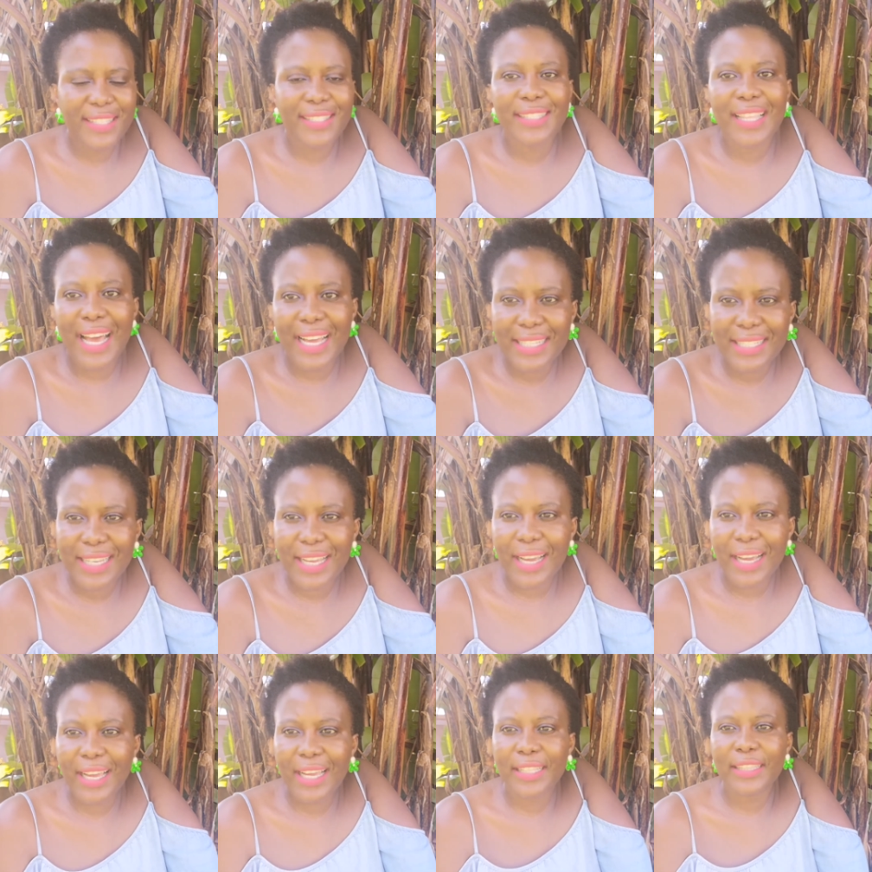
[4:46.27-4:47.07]

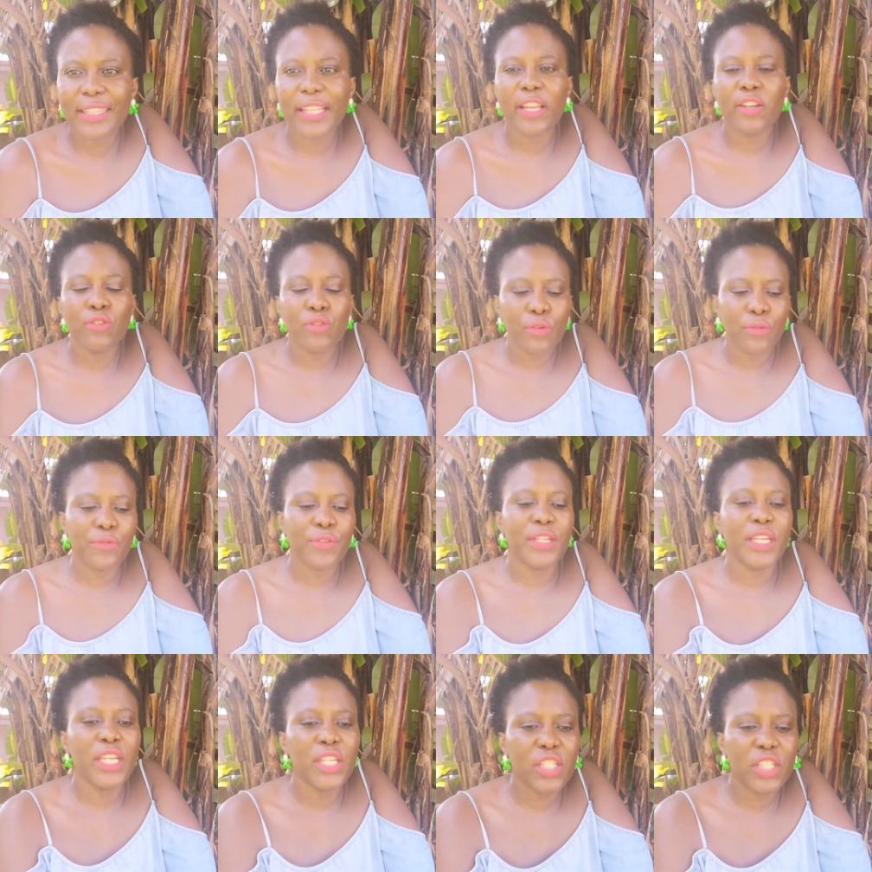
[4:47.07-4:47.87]
starter and then you
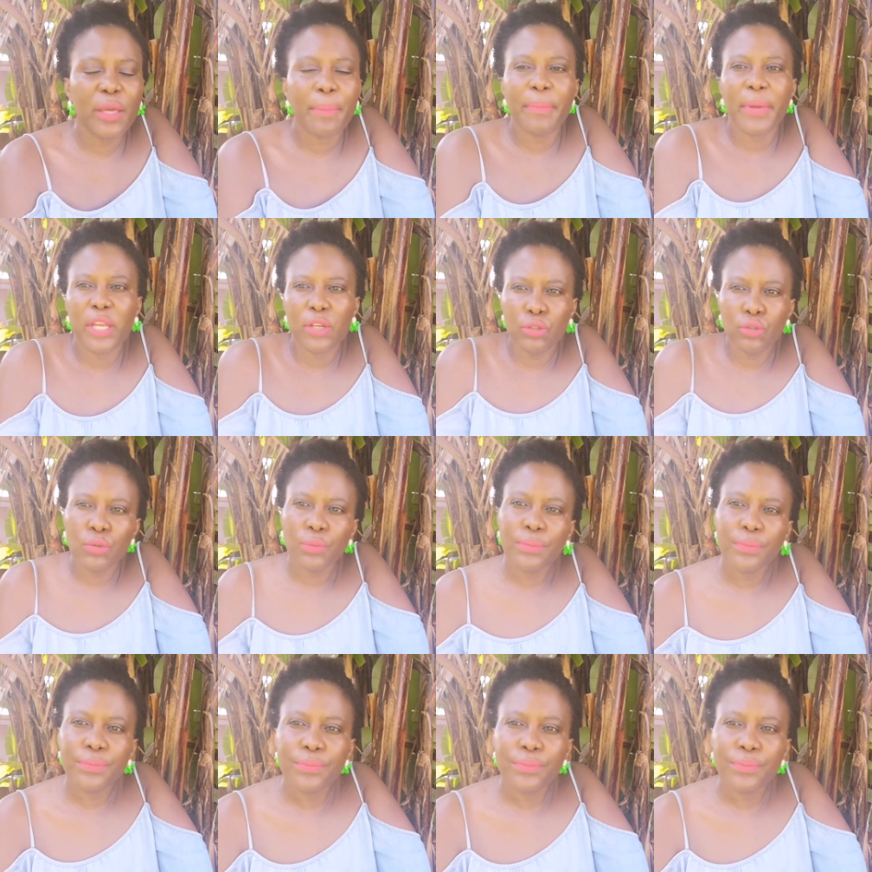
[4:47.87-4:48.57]
finish the menu.